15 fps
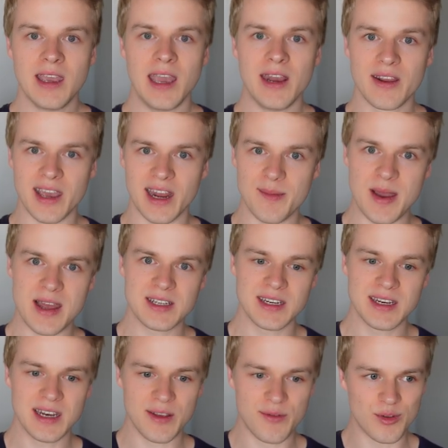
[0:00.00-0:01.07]
And you can
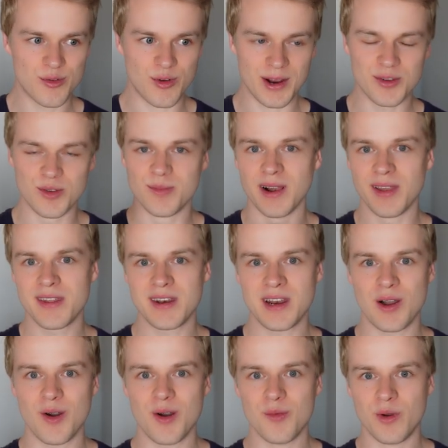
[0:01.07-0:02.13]
imagine, if you try to build it
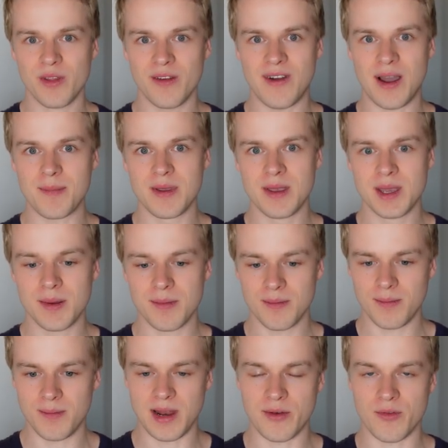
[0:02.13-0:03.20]
now with the Vapi
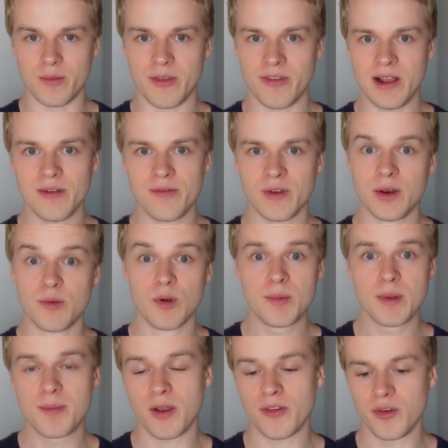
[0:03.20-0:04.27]
platform itself, it
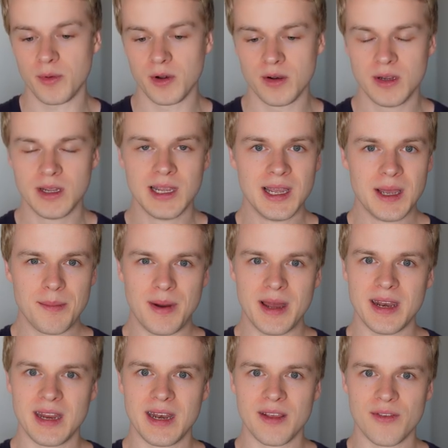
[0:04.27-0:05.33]
would be possible,
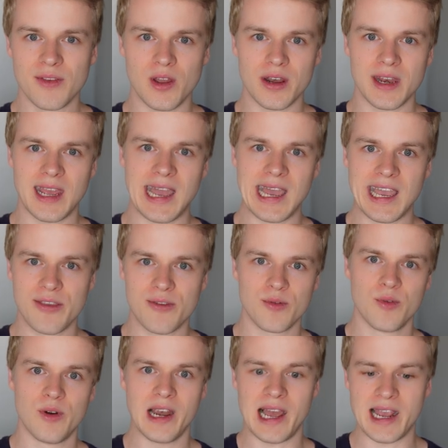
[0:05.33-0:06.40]
but it is not as
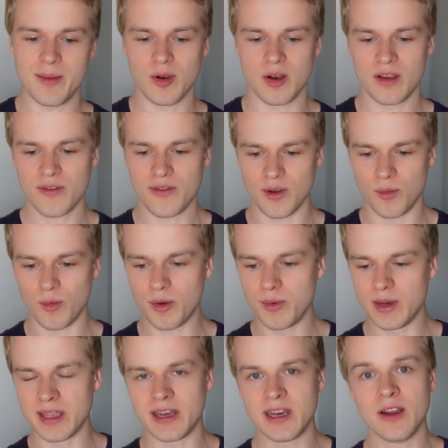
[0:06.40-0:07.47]
reliable. So what
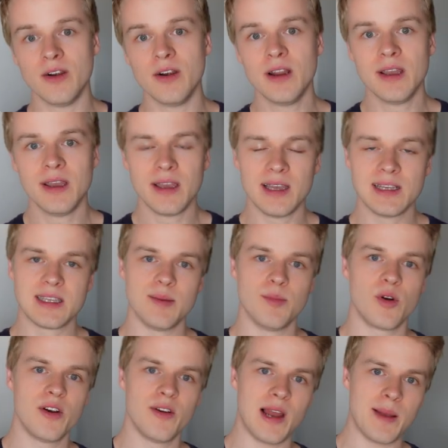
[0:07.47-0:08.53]
we did here is a
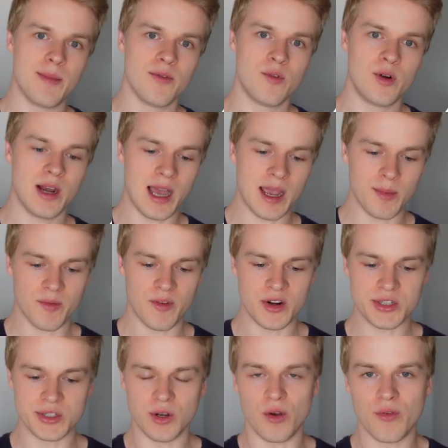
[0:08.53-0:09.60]
more reliable
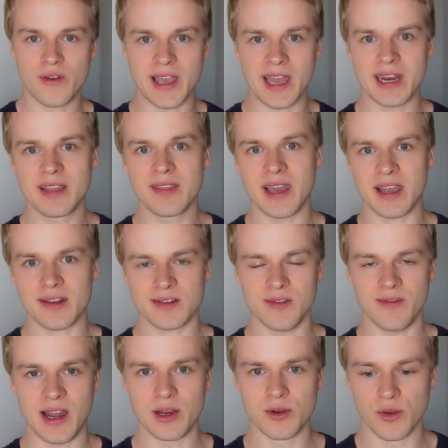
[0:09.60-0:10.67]
version of getting the
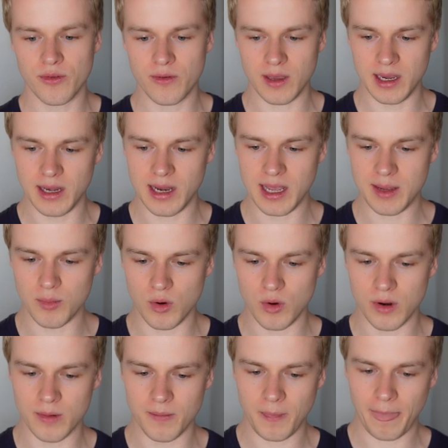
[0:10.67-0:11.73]
actual values in
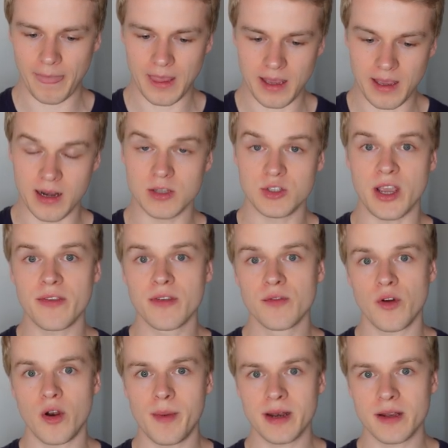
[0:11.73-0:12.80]
a JSON
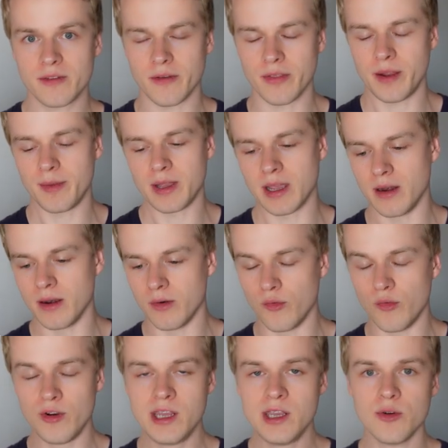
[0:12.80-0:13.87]
format so that we can
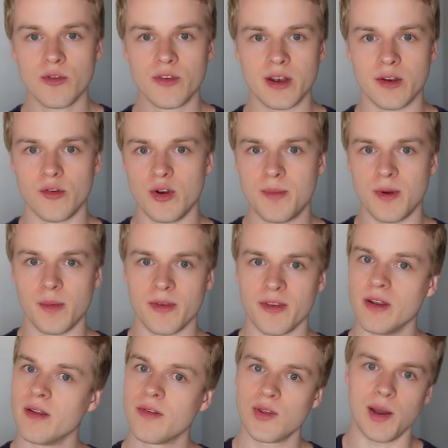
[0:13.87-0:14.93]
reuse it and
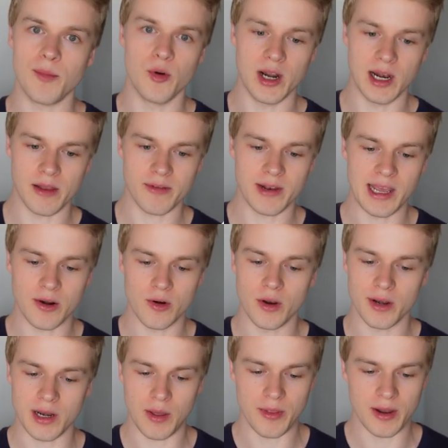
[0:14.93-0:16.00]
repurpose it somewhere else later
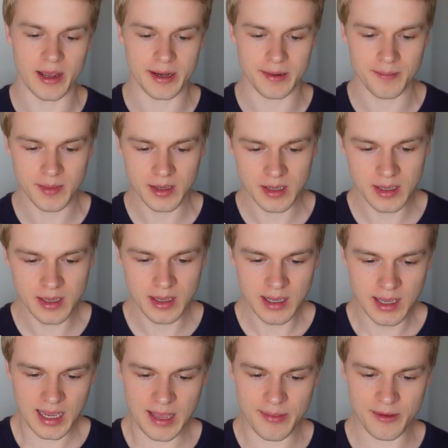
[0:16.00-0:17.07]
on down the line.
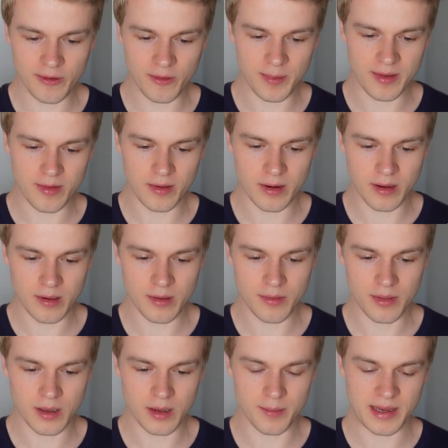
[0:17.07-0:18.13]
And this is
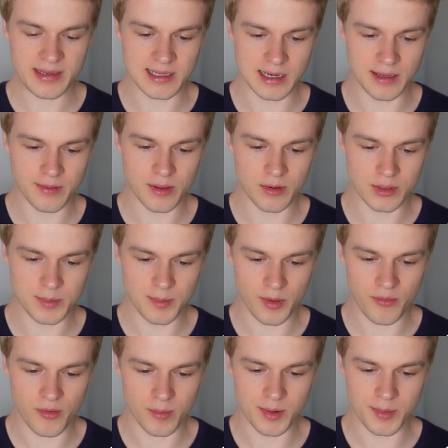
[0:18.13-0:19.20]
basically the
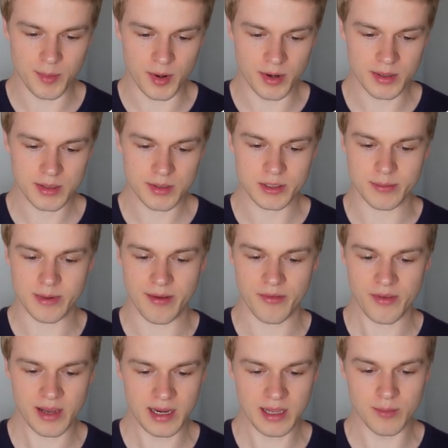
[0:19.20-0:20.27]
response format we want. So we have
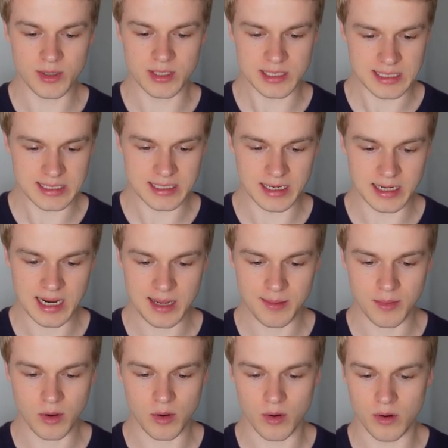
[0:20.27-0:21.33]
city, which is the city
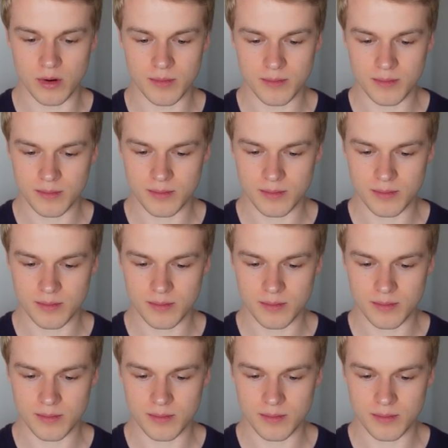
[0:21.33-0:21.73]
name or